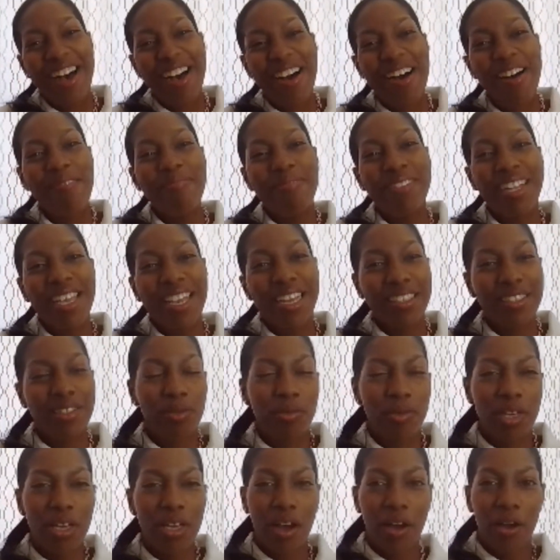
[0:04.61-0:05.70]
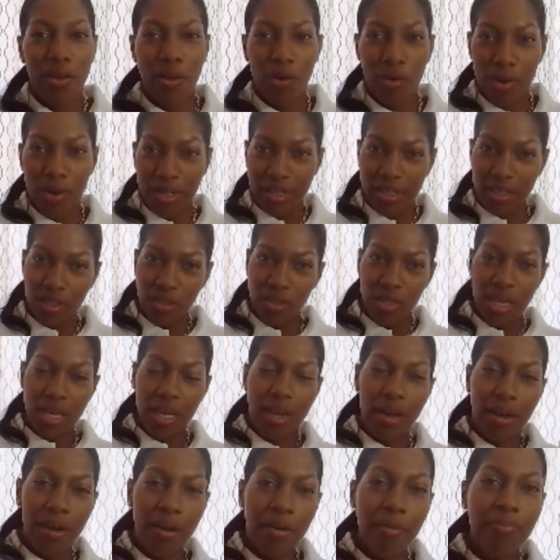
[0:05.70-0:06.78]
Up next, we are going to
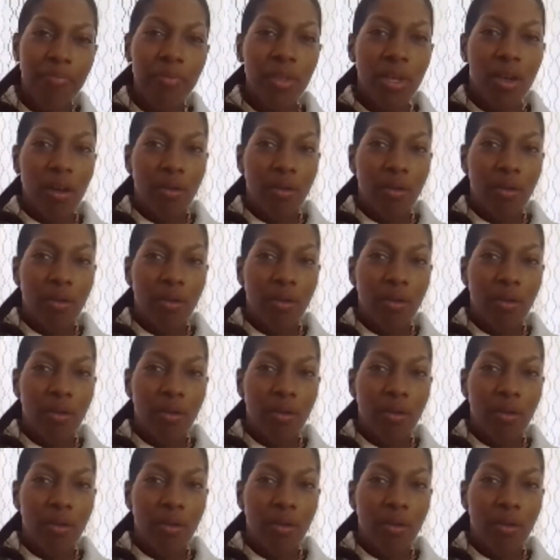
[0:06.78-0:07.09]
hear